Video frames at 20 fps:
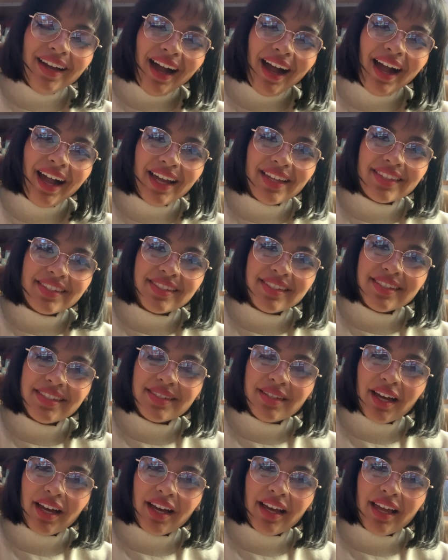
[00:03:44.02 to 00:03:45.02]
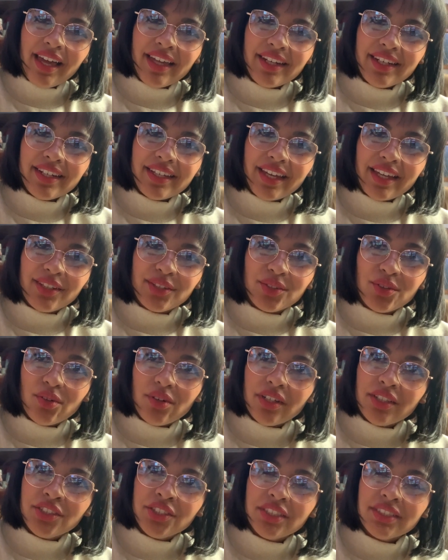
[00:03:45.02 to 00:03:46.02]
Hi, this is Editing
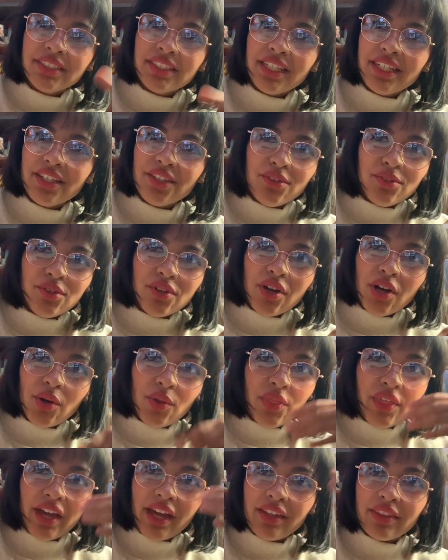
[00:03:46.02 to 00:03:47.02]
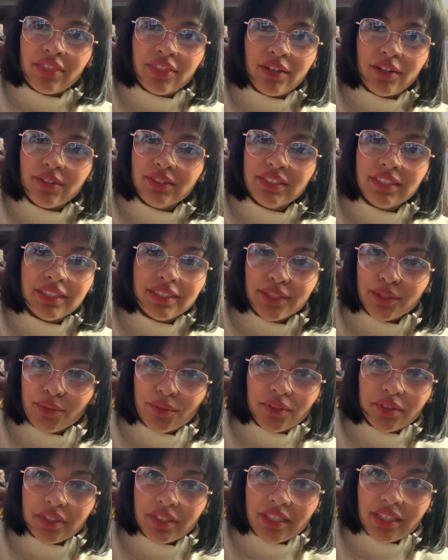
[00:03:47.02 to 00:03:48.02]
Eleanor, just letting you know that there's
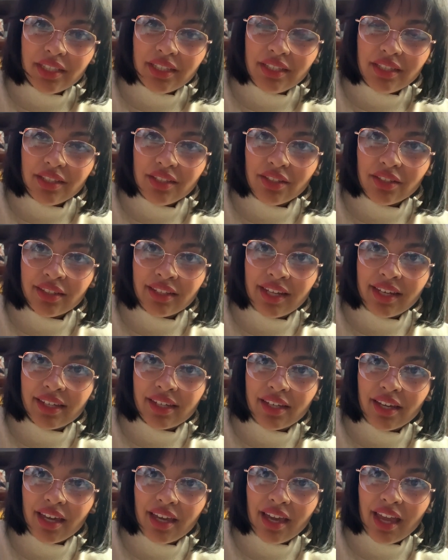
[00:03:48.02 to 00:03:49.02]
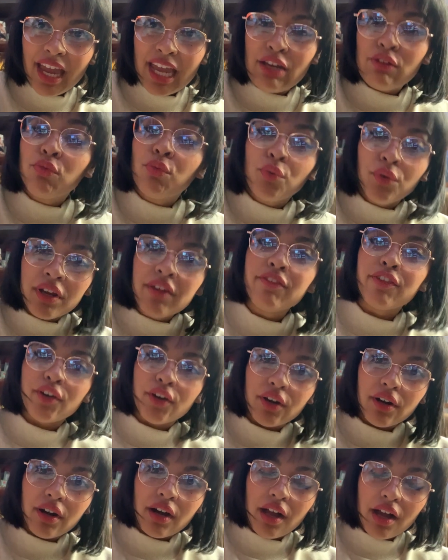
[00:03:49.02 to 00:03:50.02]
literally like a
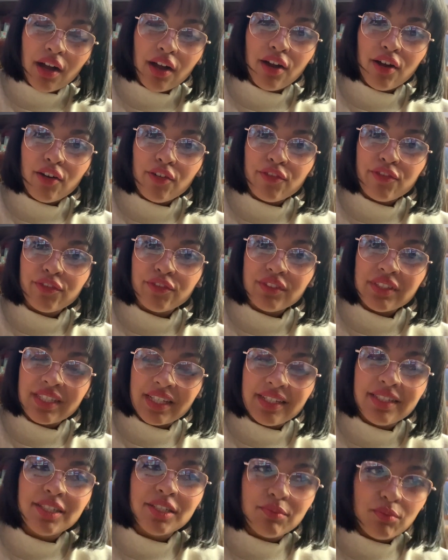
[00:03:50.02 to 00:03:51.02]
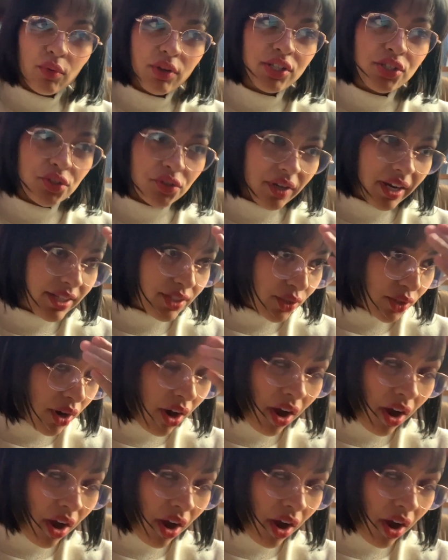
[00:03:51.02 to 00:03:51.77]
river of tinted moisturizer